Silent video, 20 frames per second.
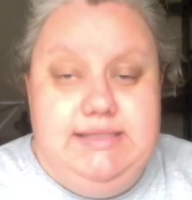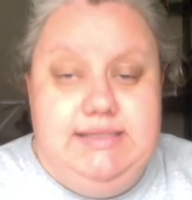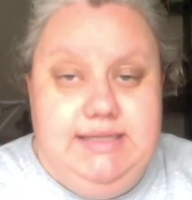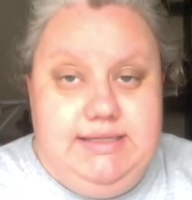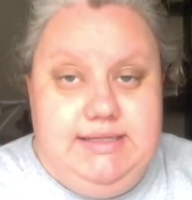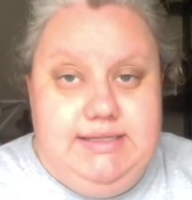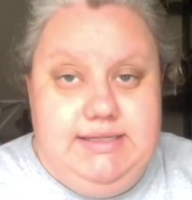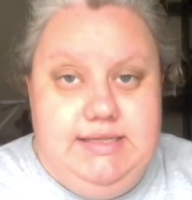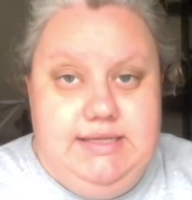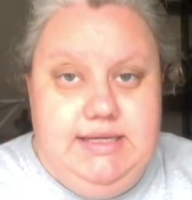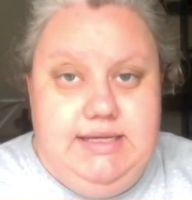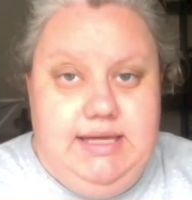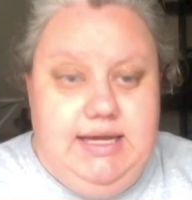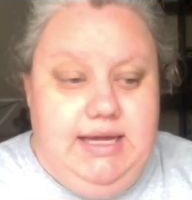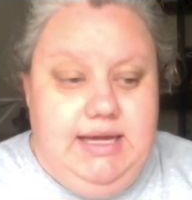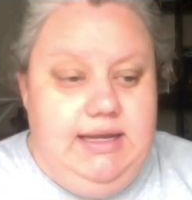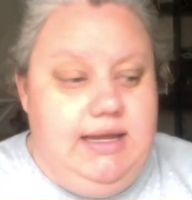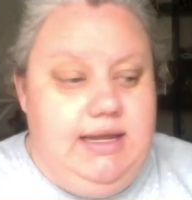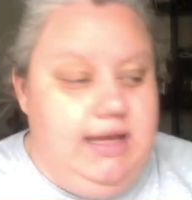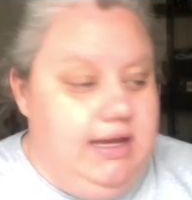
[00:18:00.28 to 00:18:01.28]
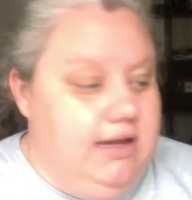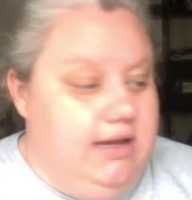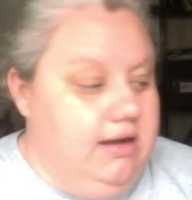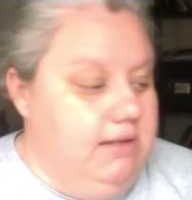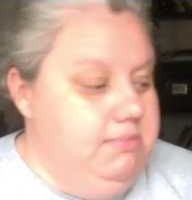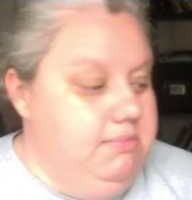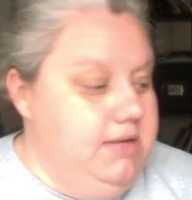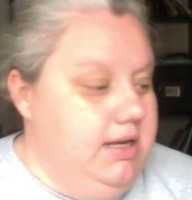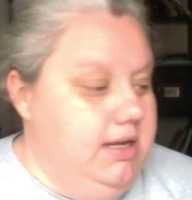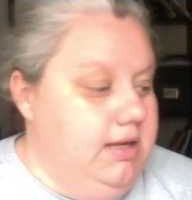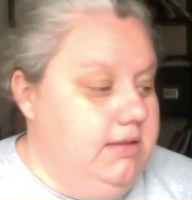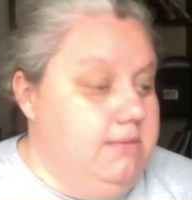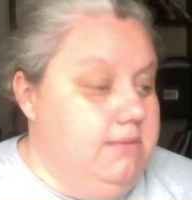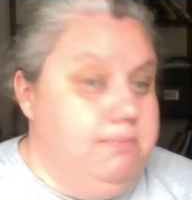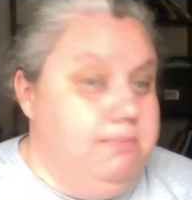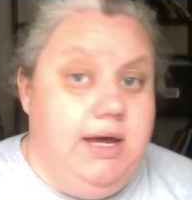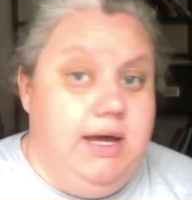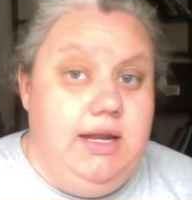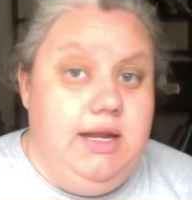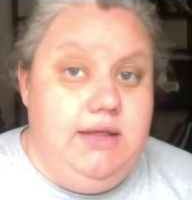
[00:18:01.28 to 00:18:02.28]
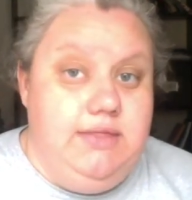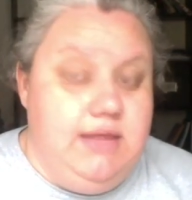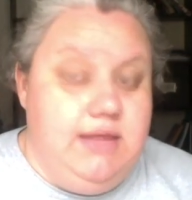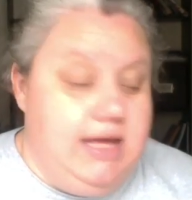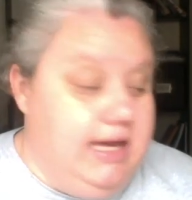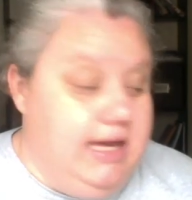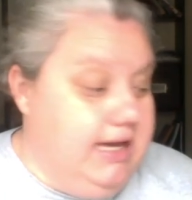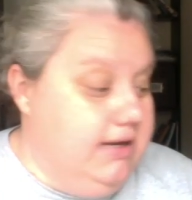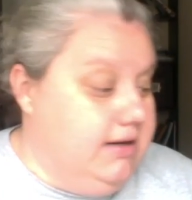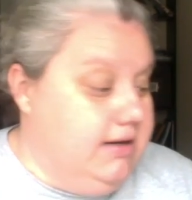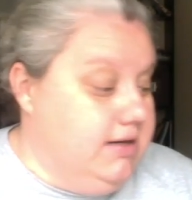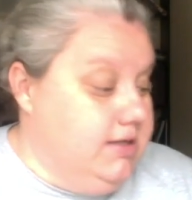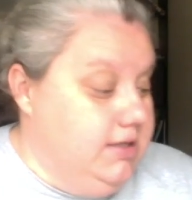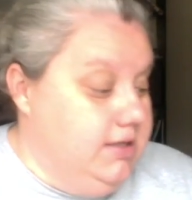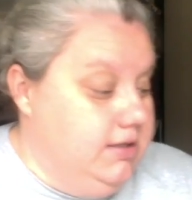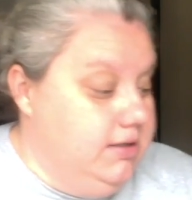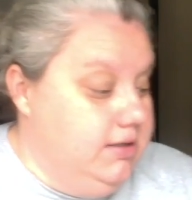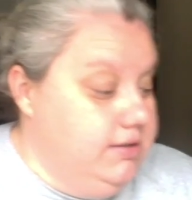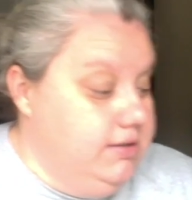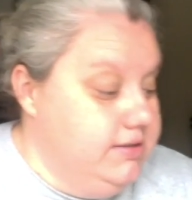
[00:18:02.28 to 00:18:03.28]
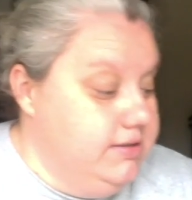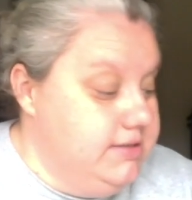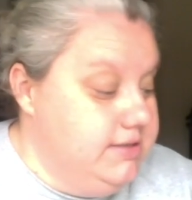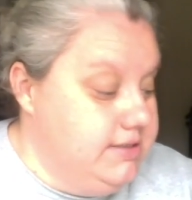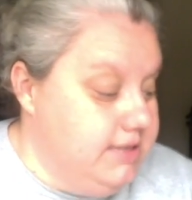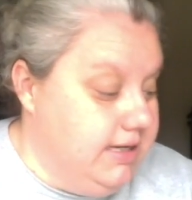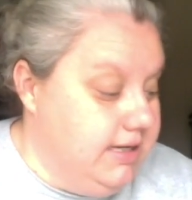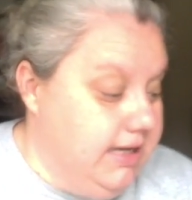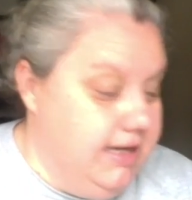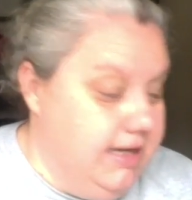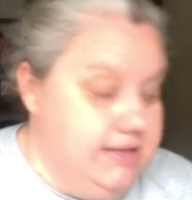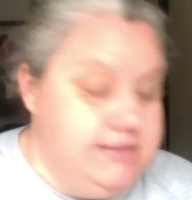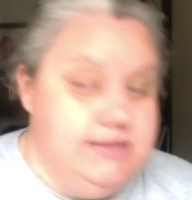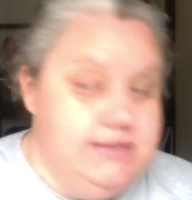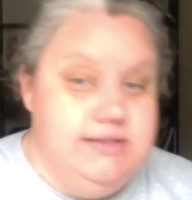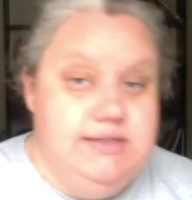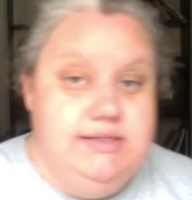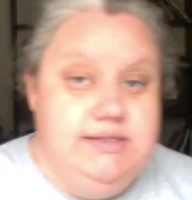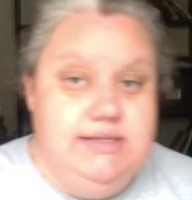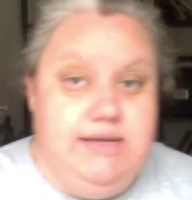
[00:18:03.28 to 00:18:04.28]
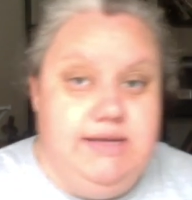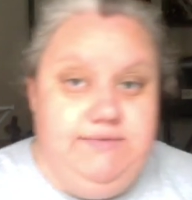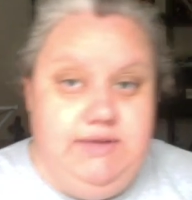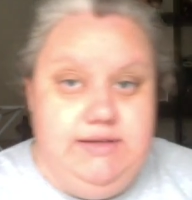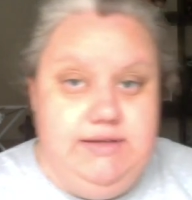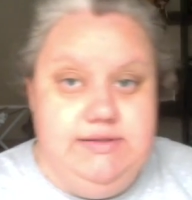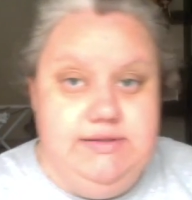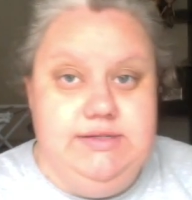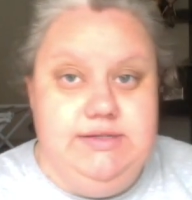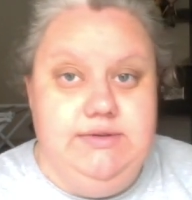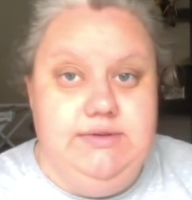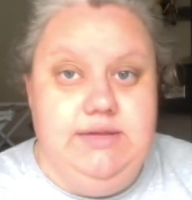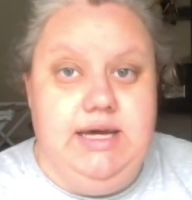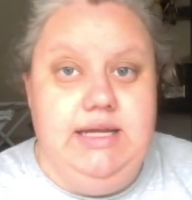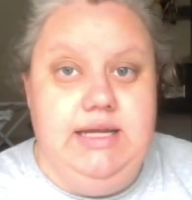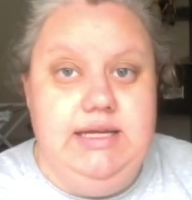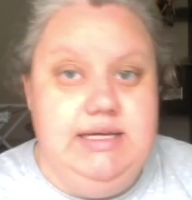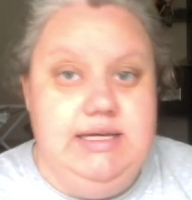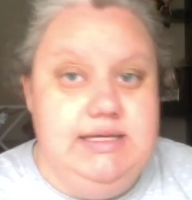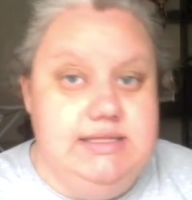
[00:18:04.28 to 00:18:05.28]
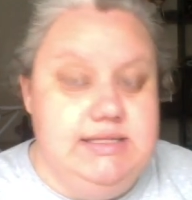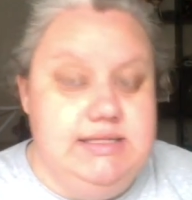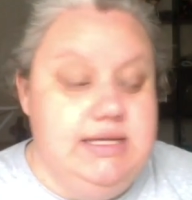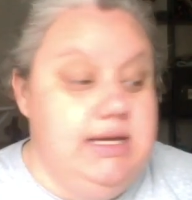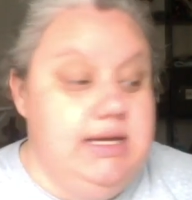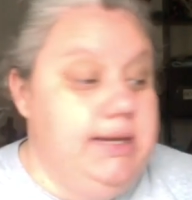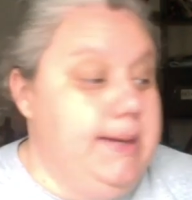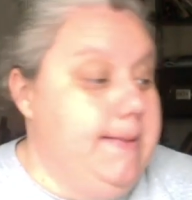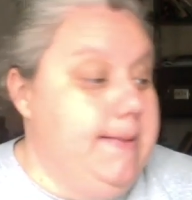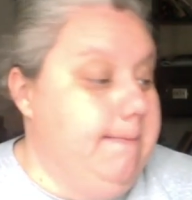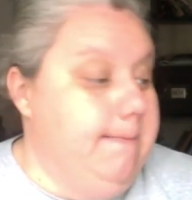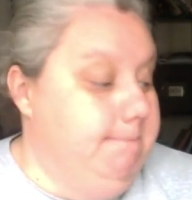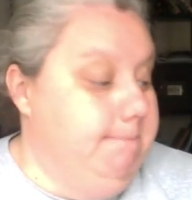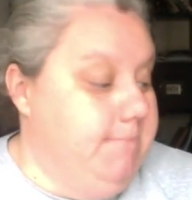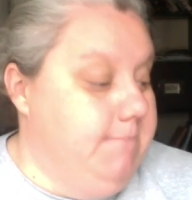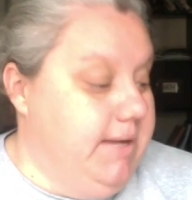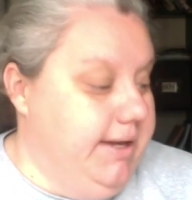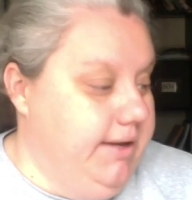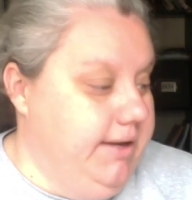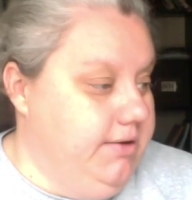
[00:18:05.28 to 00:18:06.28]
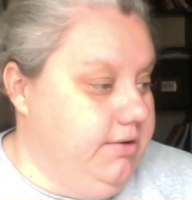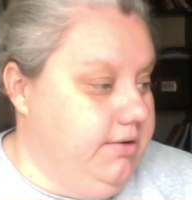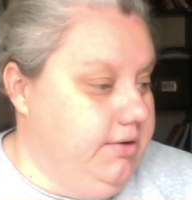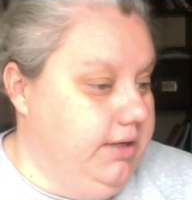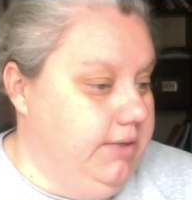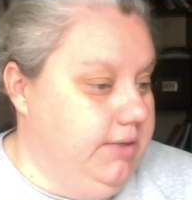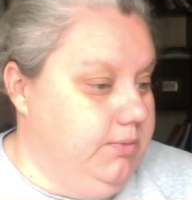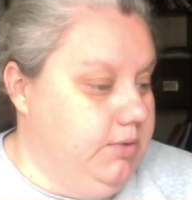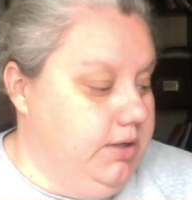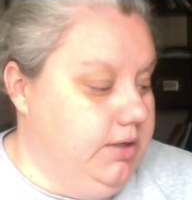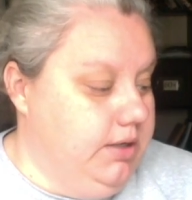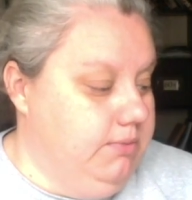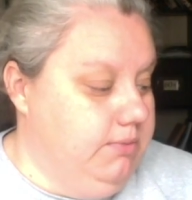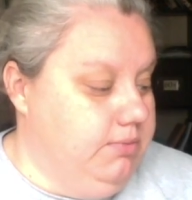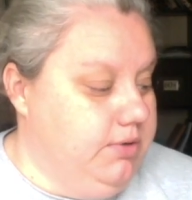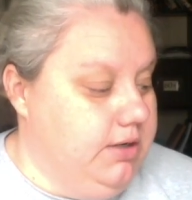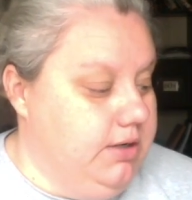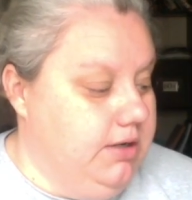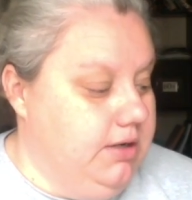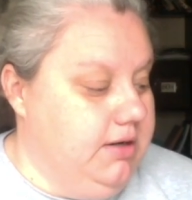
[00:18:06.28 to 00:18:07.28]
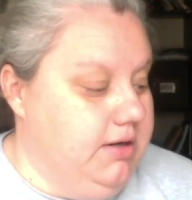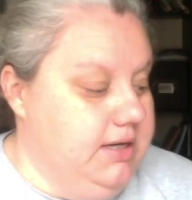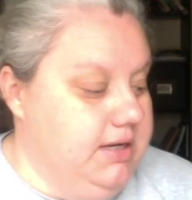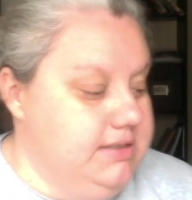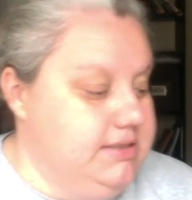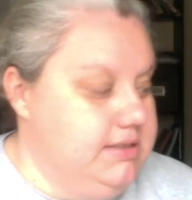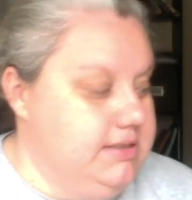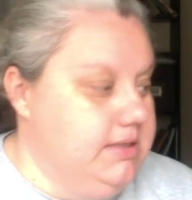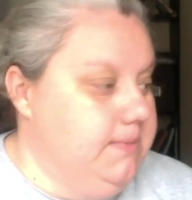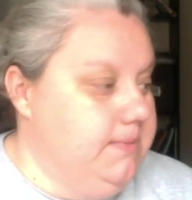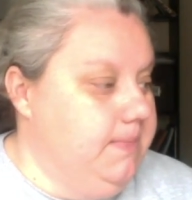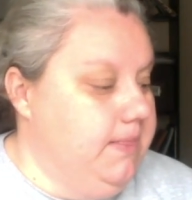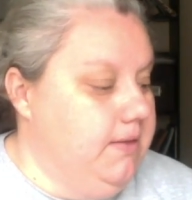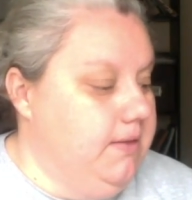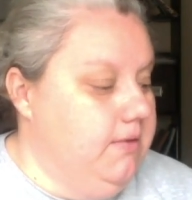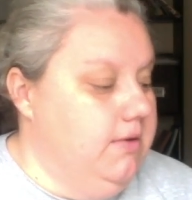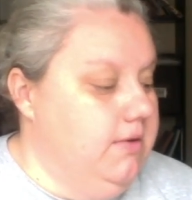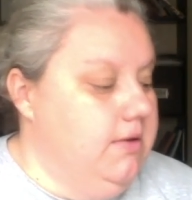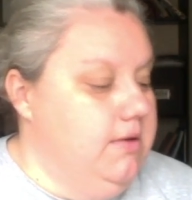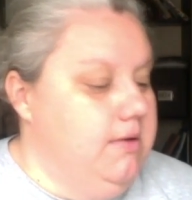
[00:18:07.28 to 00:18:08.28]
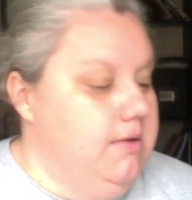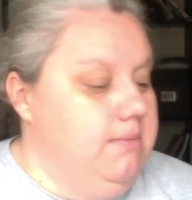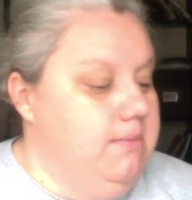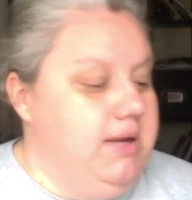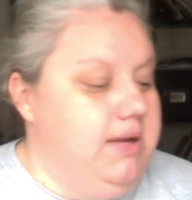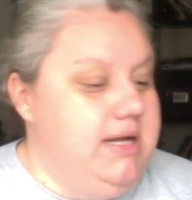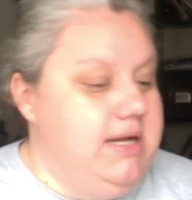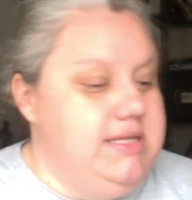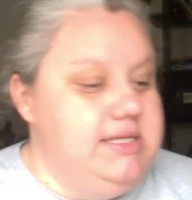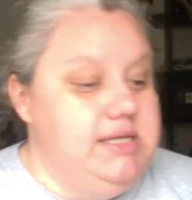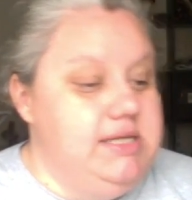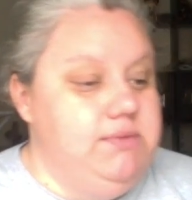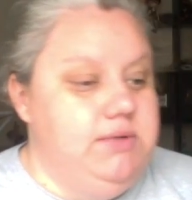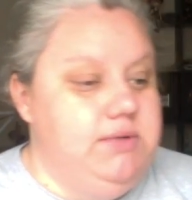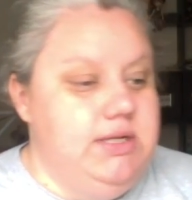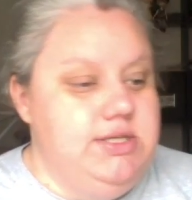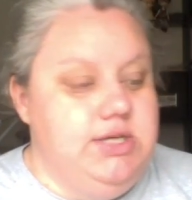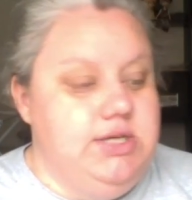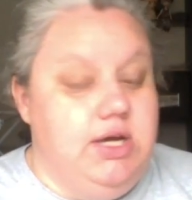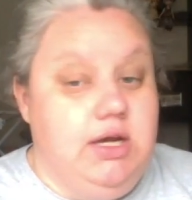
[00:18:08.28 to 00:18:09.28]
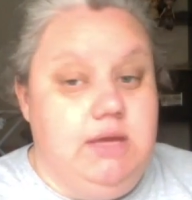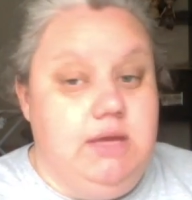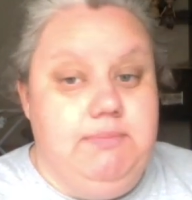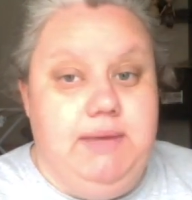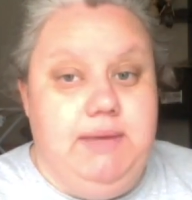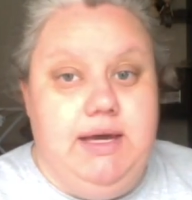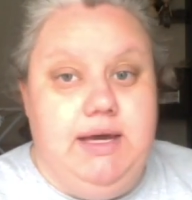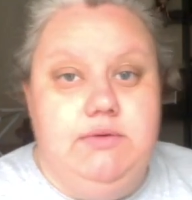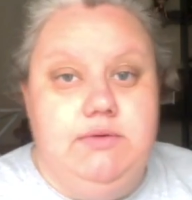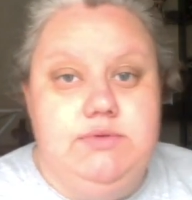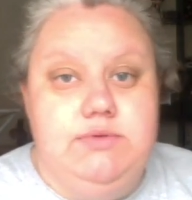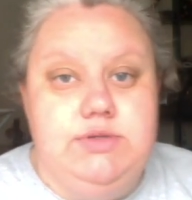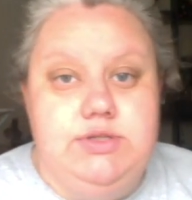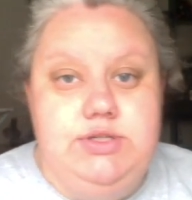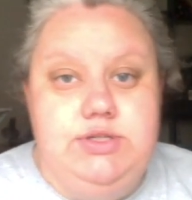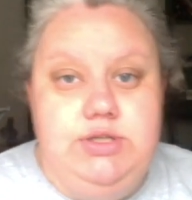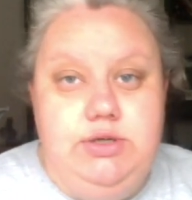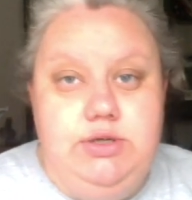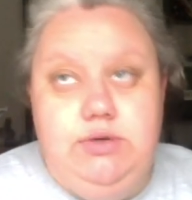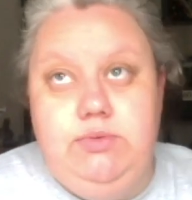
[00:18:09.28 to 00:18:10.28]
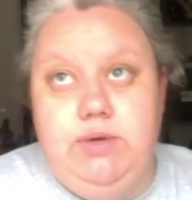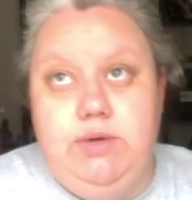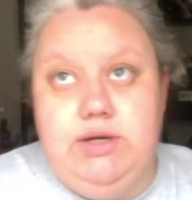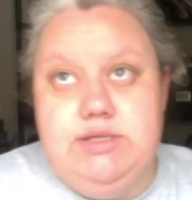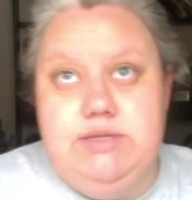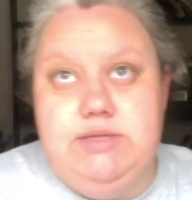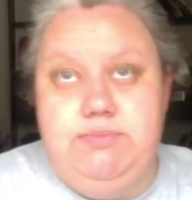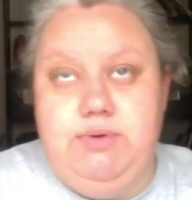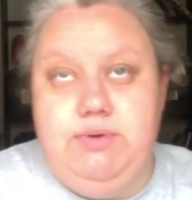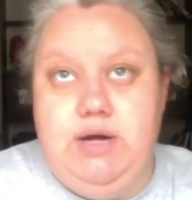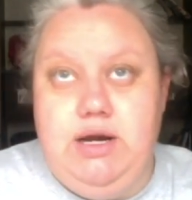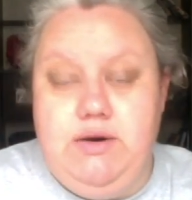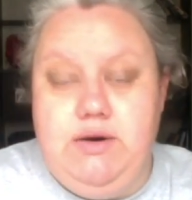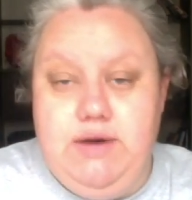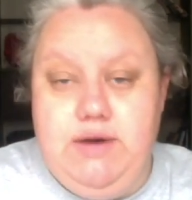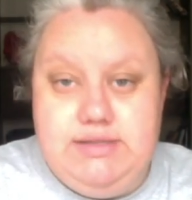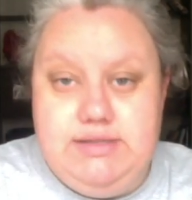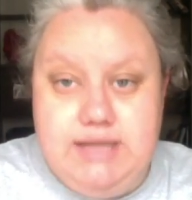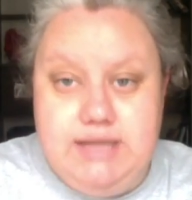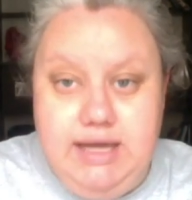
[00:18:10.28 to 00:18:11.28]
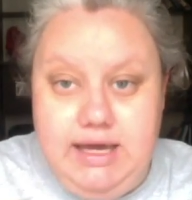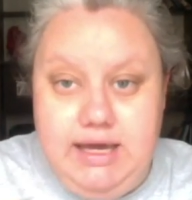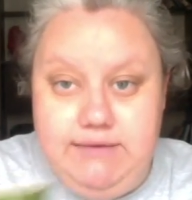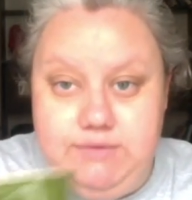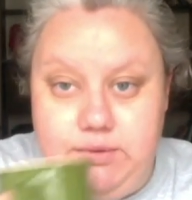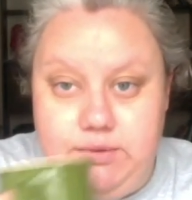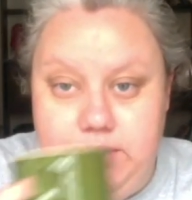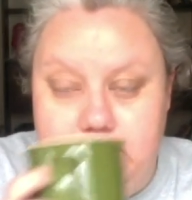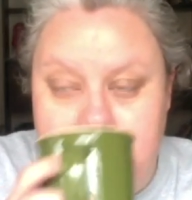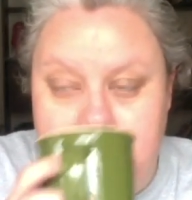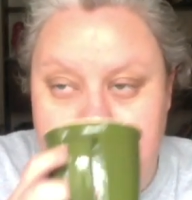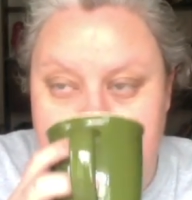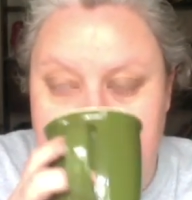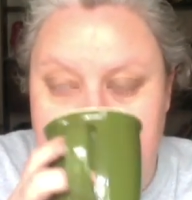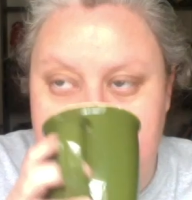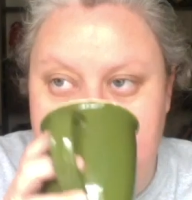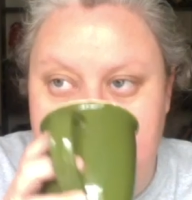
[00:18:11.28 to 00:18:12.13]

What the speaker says: 6s again, and I'm knitting the body of the hat on size 7. So that is my current work in progress. But I did want to talk about 2 works in progress I have going on.